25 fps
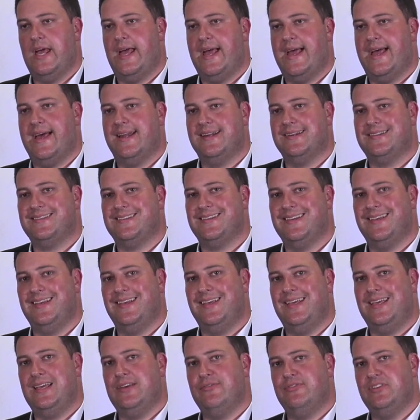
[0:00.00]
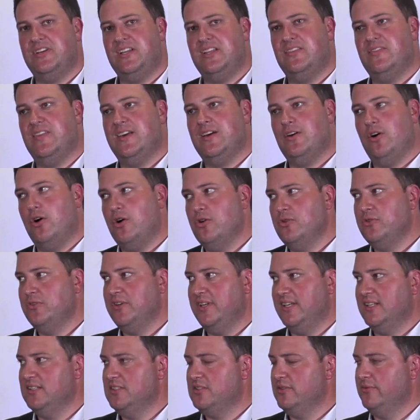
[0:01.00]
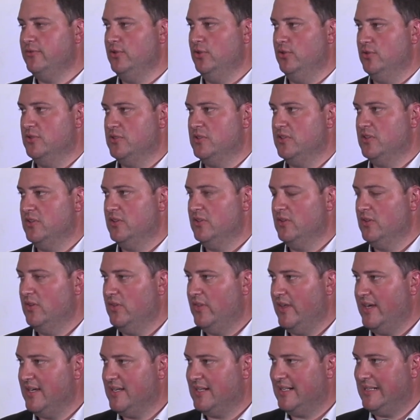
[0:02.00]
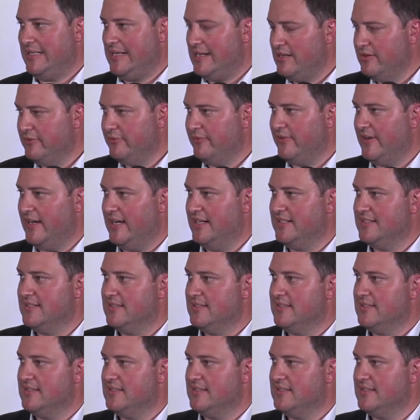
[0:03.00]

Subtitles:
And even in their own interviews, they clarified